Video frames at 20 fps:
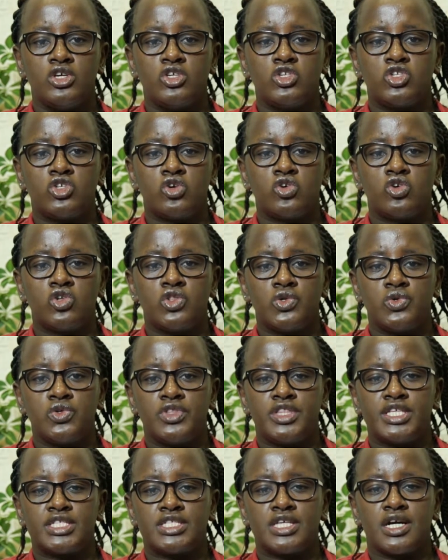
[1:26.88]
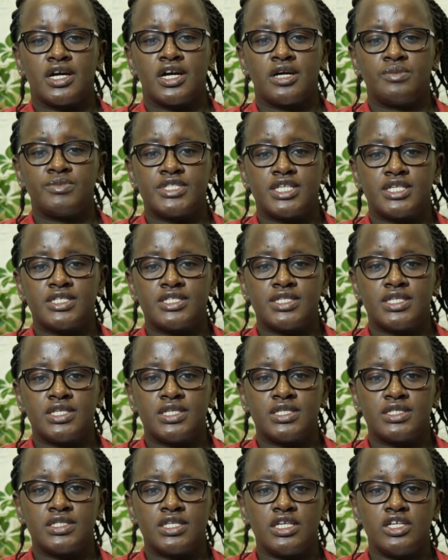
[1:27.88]
talk through the
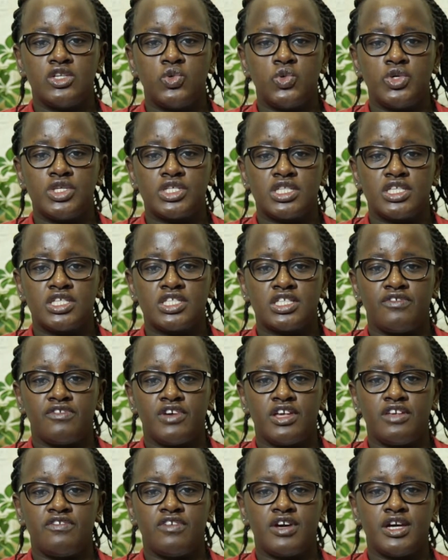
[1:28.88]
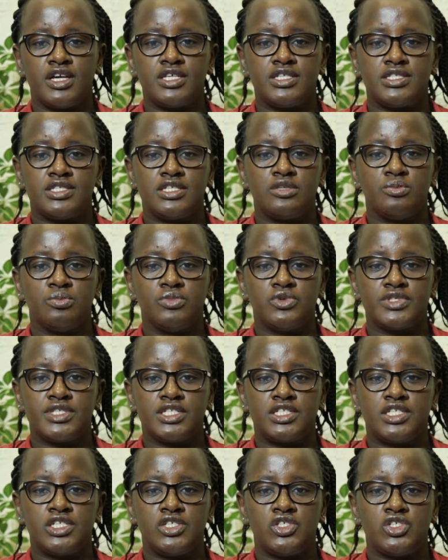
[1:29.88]
circumstances in which the survivor is in
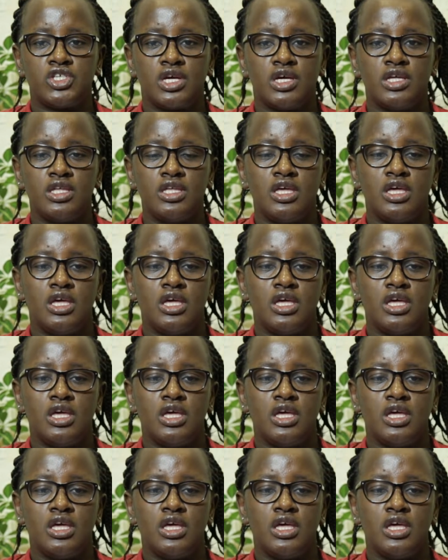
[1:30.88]
most danger